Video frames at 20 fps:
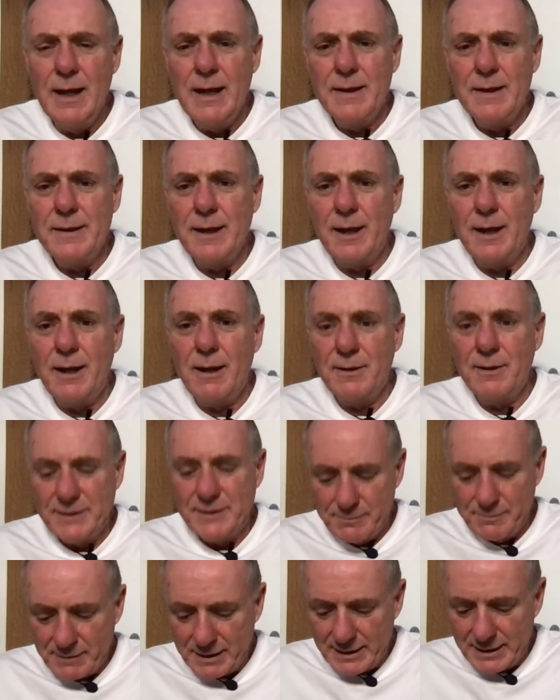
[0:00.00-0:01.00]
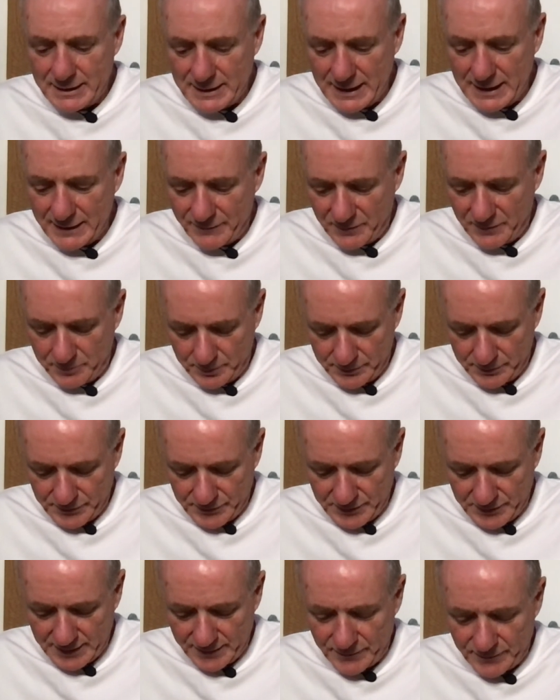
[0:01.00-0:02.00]
that aren't in my gift, but the
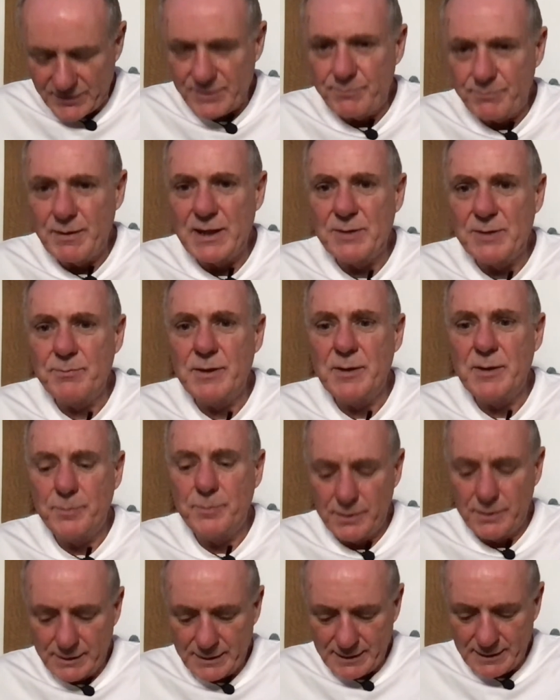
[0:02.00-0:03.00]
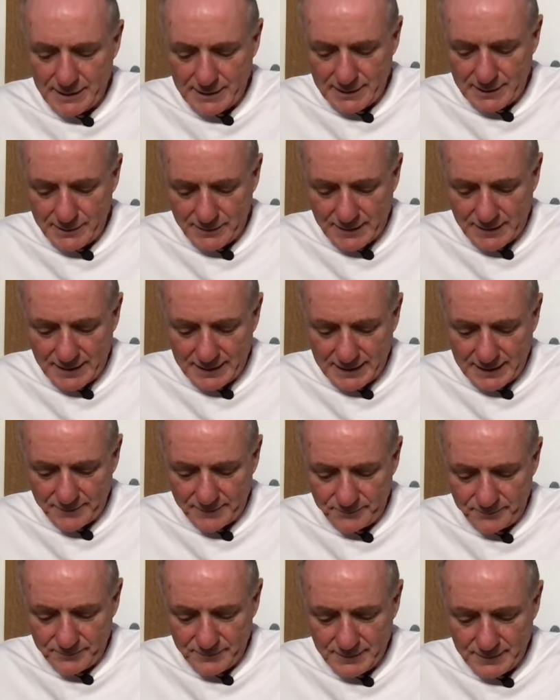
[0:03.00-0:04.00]
service space people are looking at.
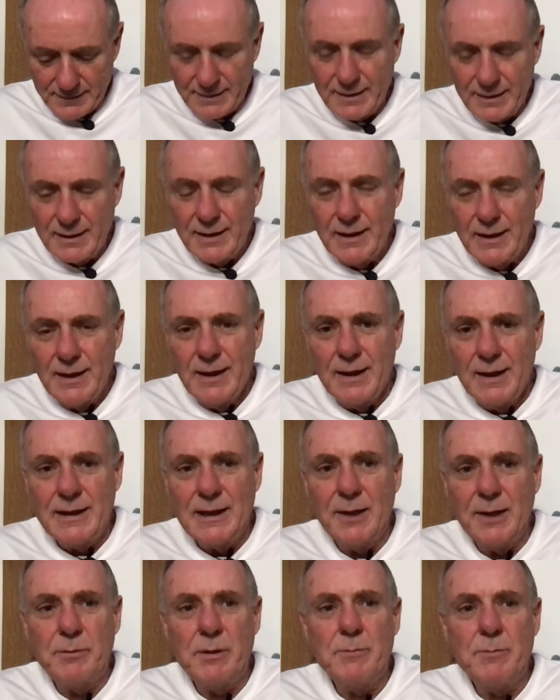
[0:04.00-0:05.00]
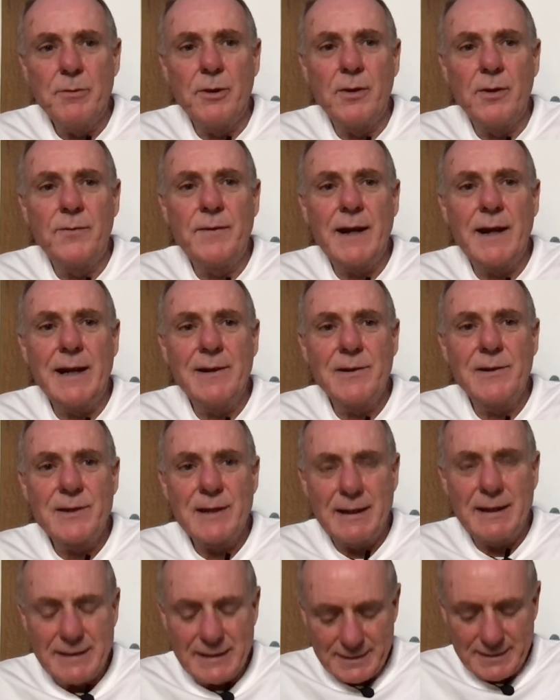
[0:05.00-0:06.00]
There'll be more files
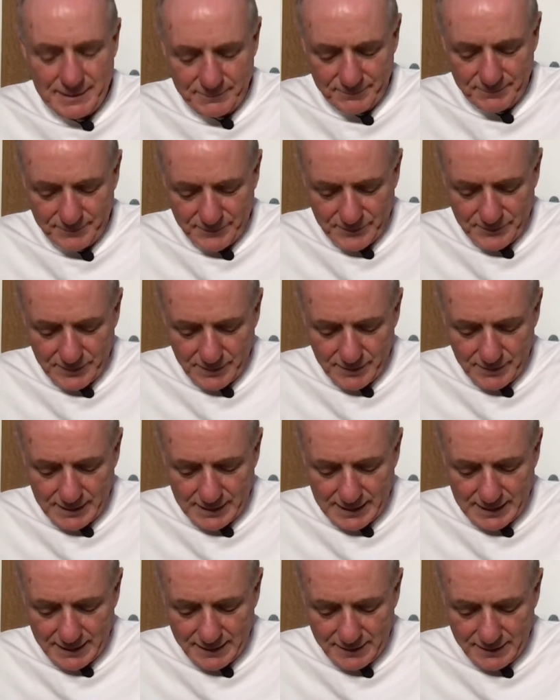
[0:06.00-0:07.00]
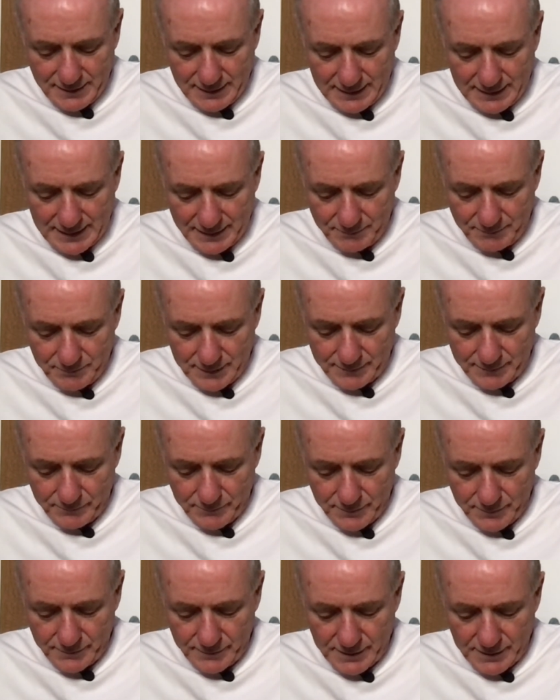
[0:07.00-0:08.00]
added, so it'll have
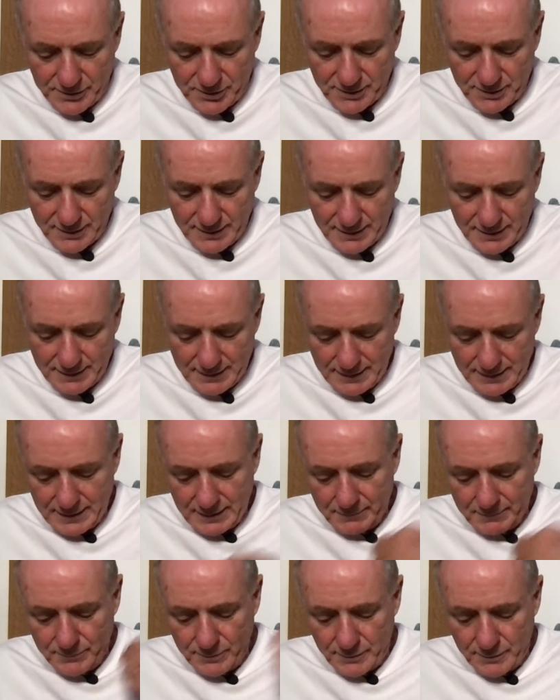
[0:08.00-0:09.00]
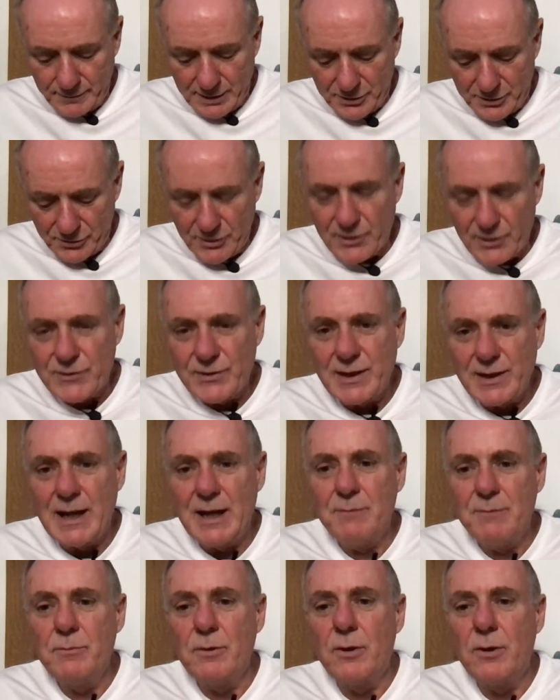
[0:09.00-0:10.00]
more rich more richness
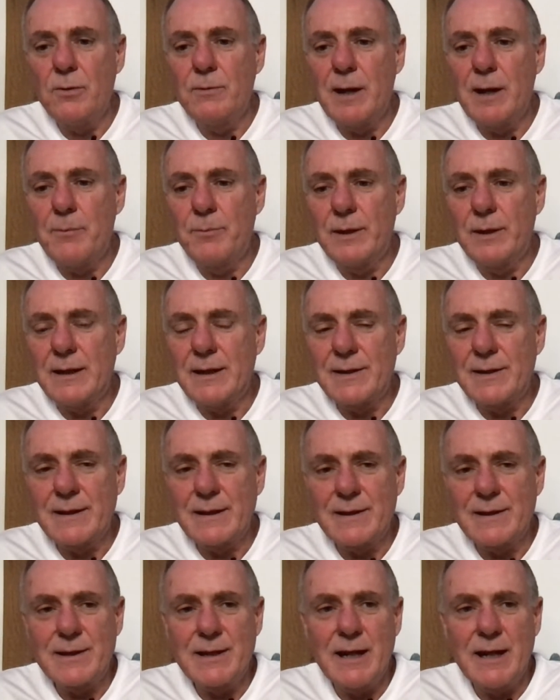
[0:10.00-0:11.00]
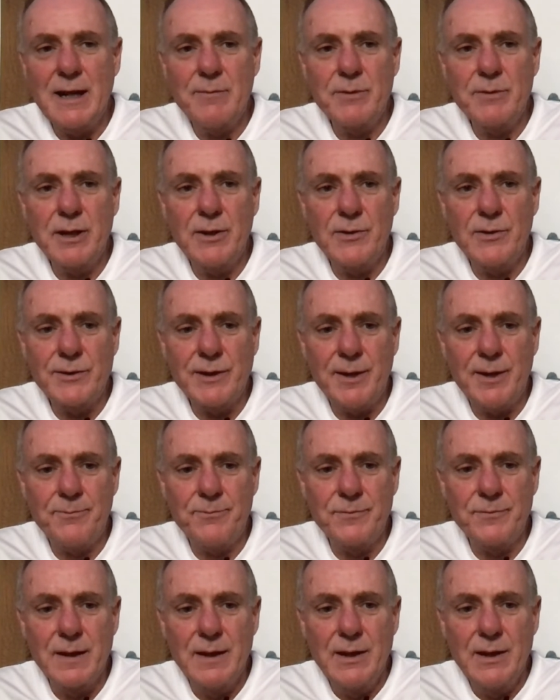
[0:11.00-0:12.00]
and more web links as time goes on.
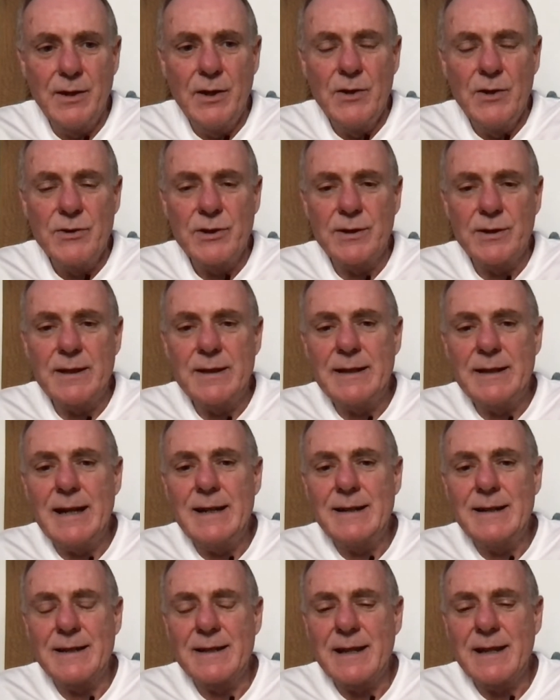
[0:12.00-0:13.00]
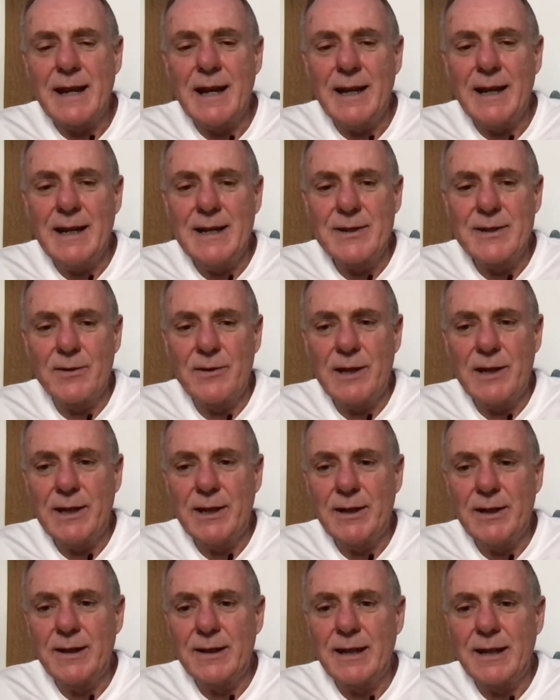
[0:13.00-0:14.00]
So the data set is only
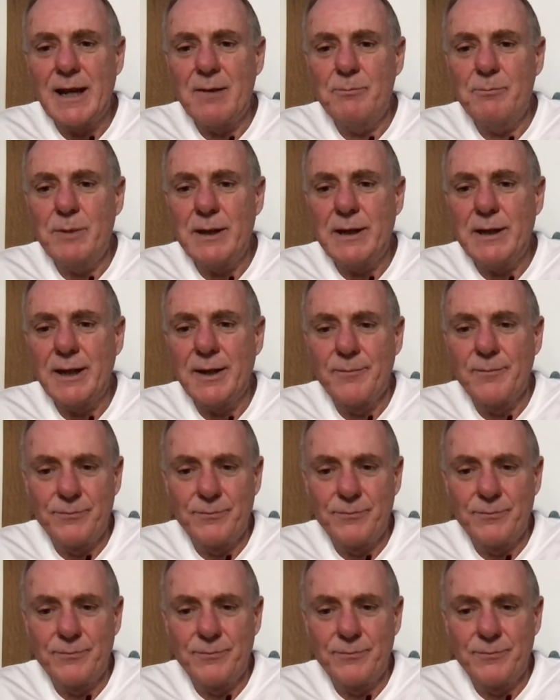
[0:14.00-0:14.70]
going to get bigger